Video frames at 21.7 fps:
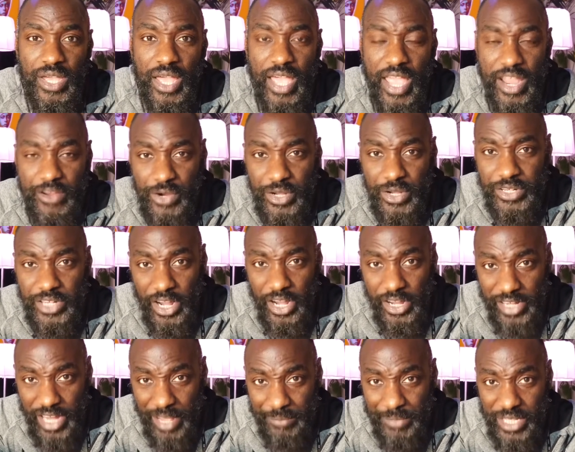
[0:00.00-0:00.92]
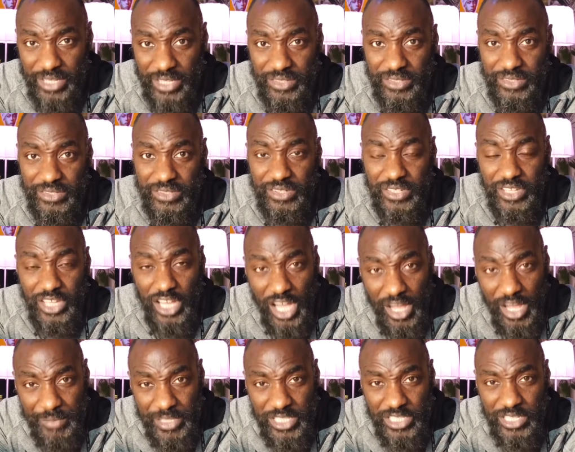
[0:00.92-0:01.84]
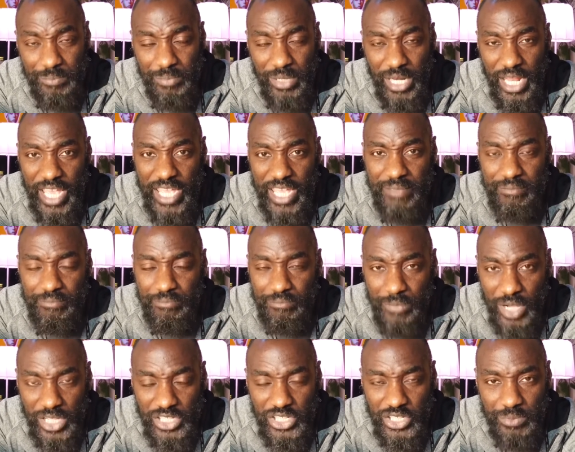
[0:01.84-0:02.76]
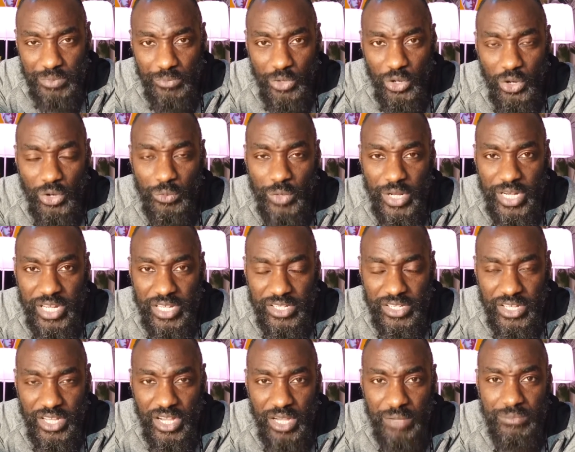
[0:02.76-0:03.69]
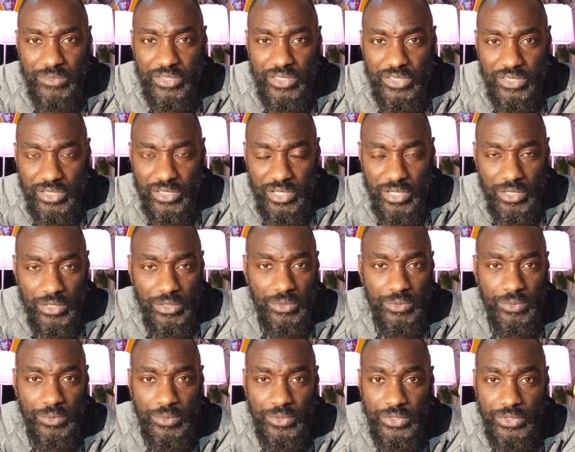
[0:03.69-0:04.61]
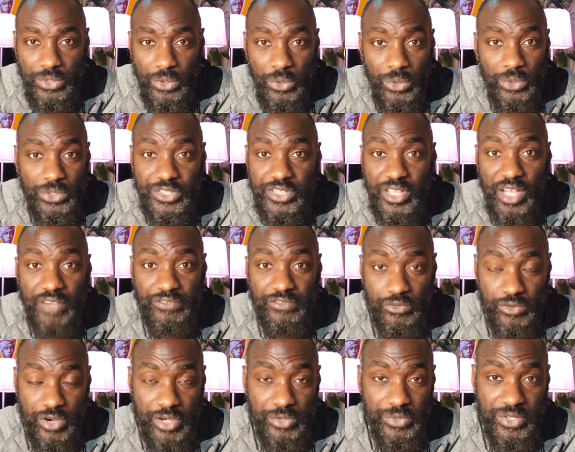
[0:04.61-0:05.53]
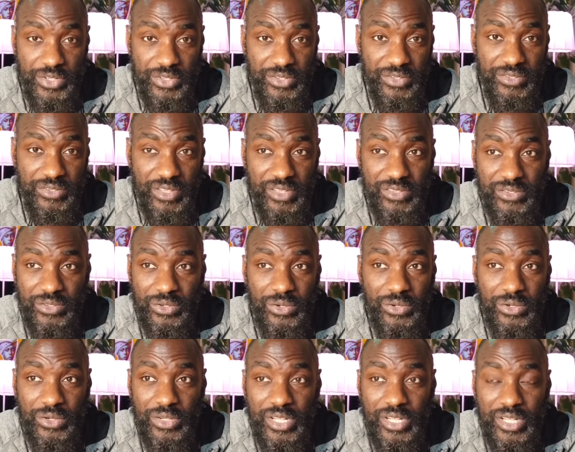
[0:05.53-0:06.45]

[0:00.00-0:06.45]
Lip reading: aerodynamics come into play much more when it comes to your soft roaders and your